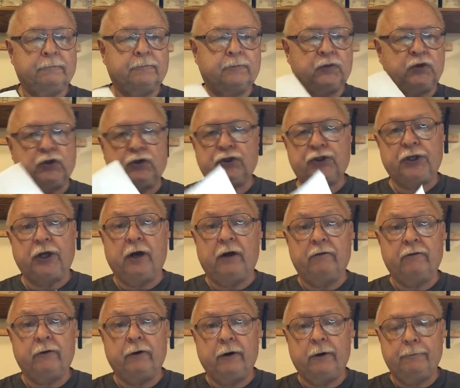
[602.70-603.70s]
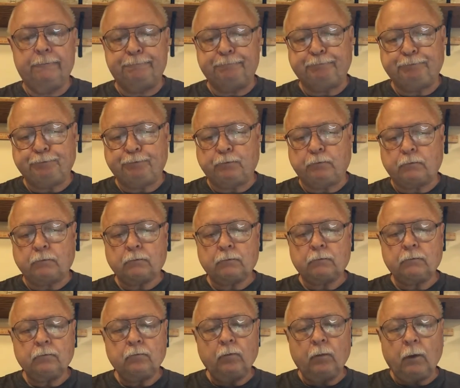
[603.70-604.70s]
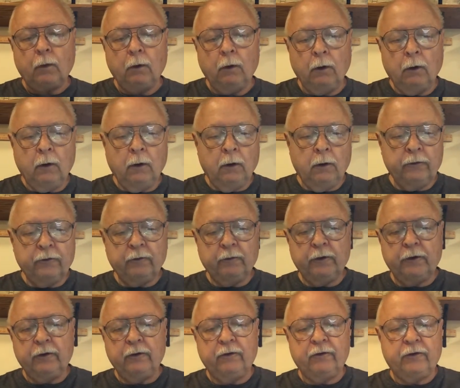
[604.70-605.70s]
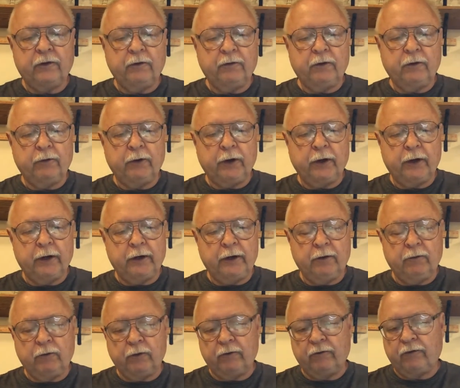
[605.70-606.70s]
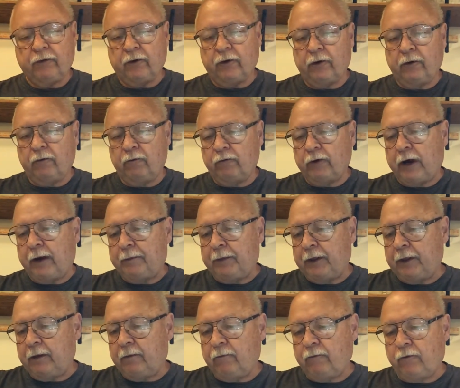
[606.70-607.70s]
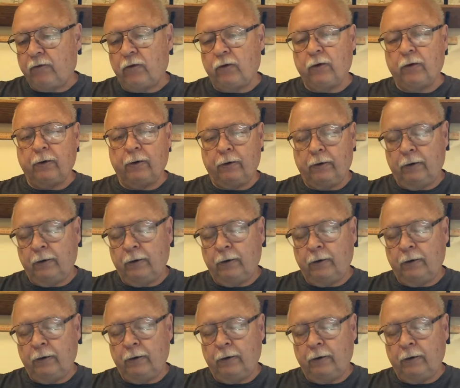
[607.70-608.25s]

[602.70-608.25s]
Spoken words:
It's your stuff, right? So I'm going to do the same thing we kind of did when I started wrapping them for